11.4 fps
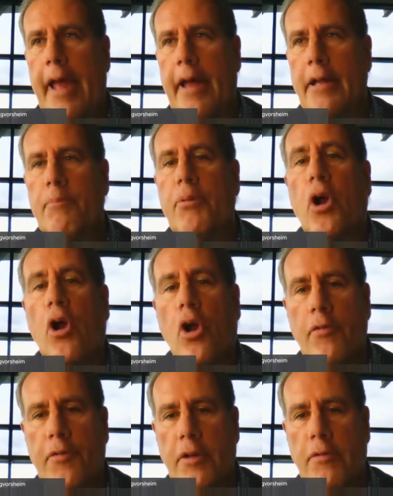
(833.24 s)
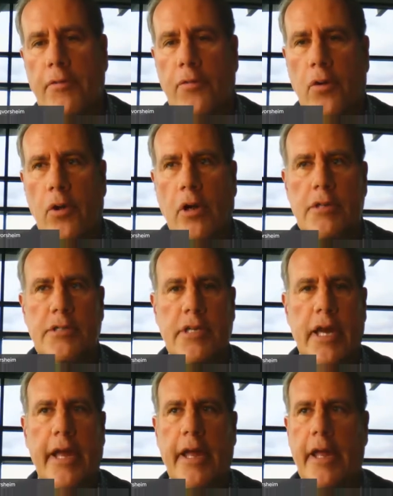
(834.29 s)
and perfect for,
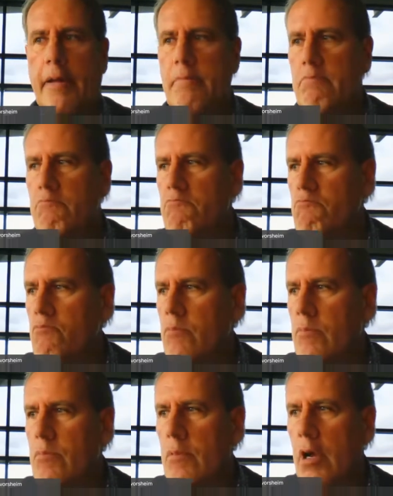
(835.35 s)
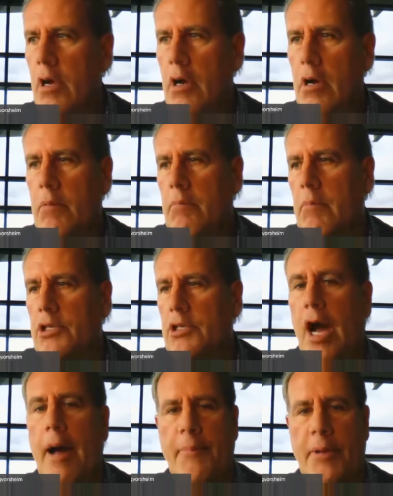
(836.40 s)
say, um, a
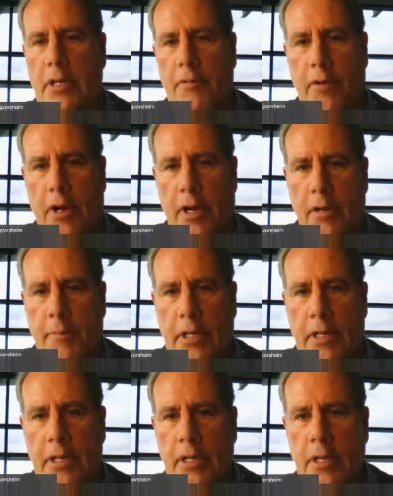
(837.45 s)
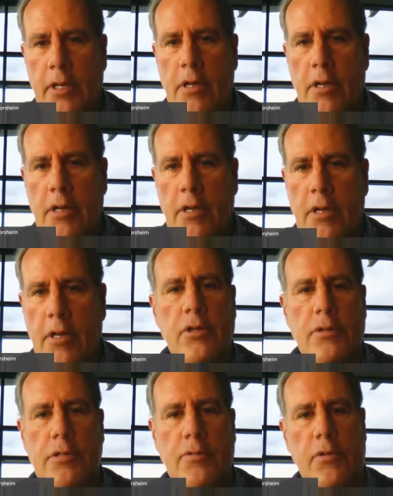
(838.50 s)
shopping environment, mixed
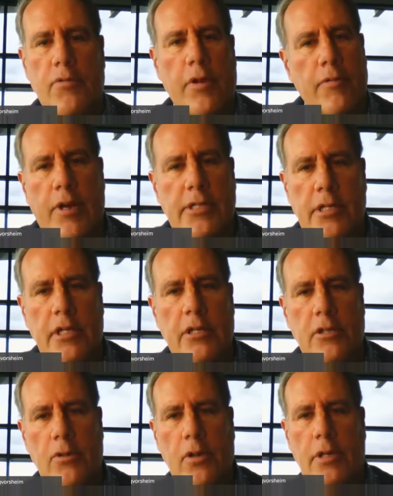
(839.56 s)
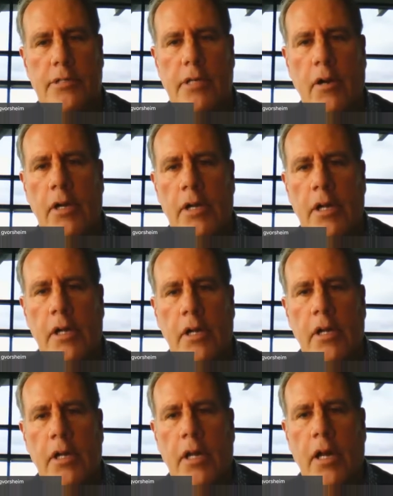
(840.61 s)
use with re residential also.
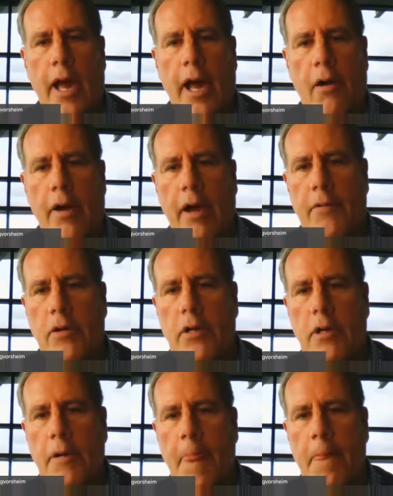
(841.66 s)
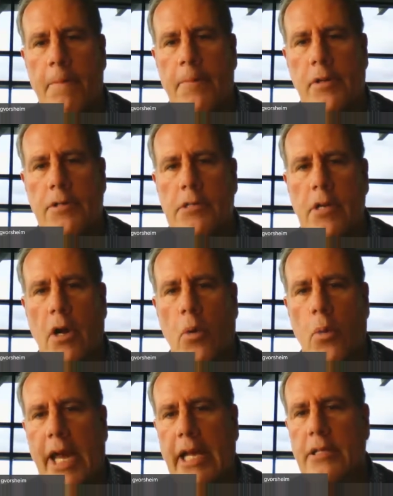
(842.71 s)
However, there's no
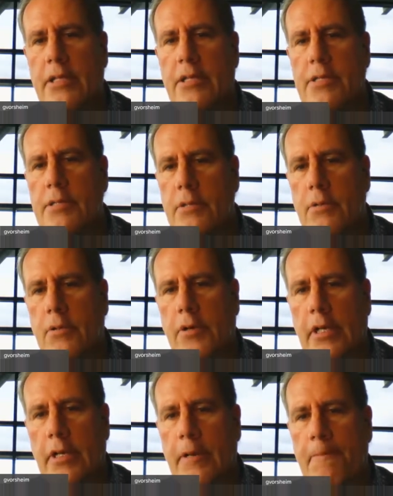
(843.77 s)
way to sewer it.